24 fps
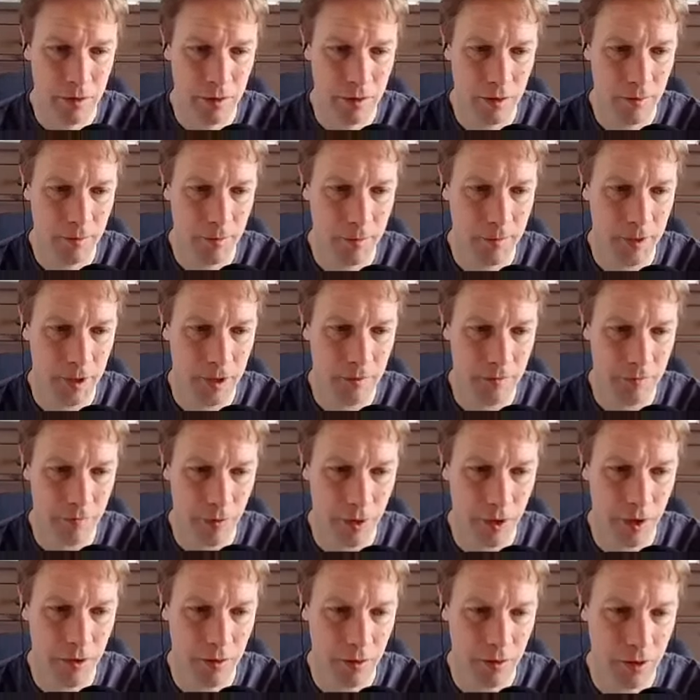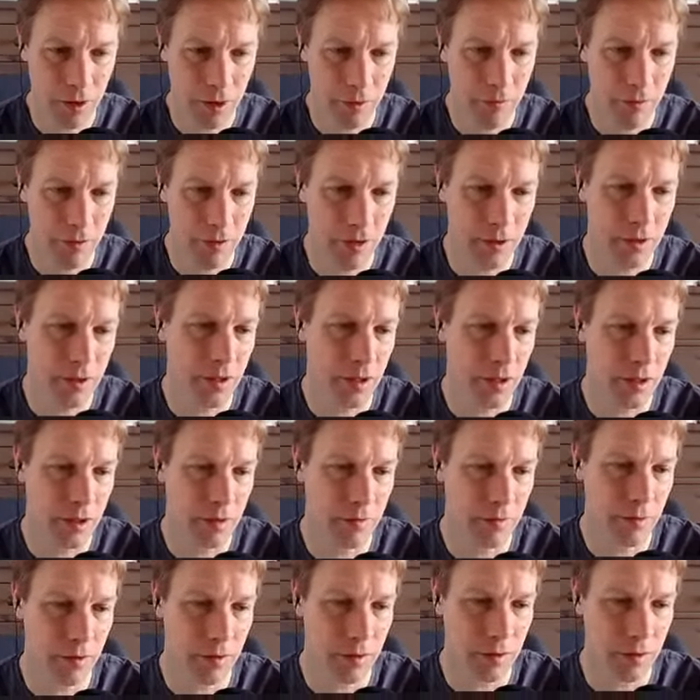then we make a file logger. If we didn't get
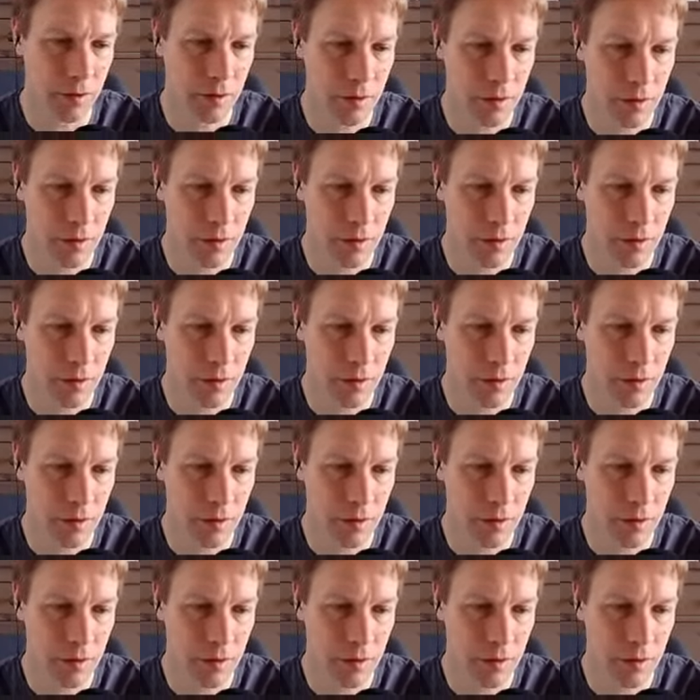given a